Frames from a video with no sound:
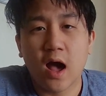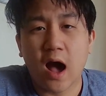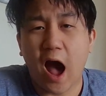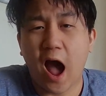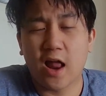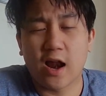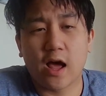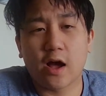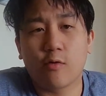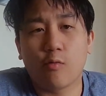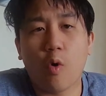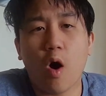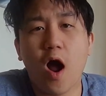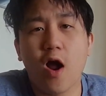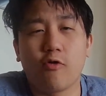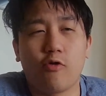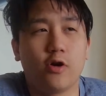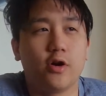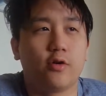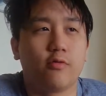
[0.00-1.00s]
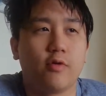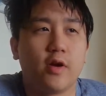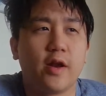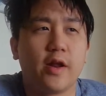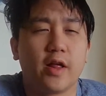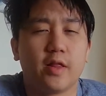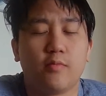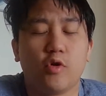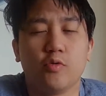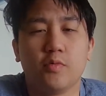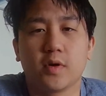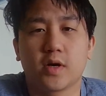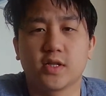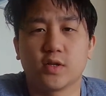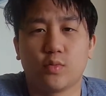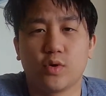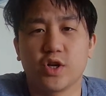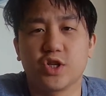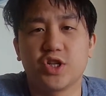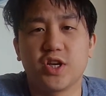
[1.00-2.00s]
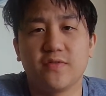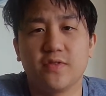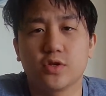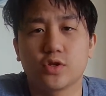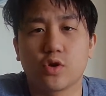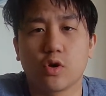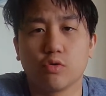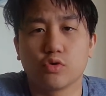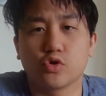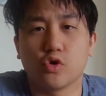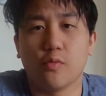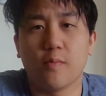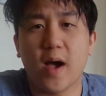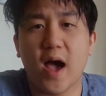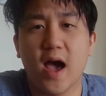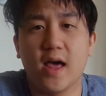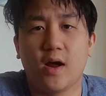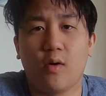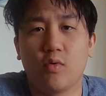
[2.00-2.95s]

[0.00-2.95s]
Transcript: I like why I want it really at the moment because I want to achieve these goals so bad.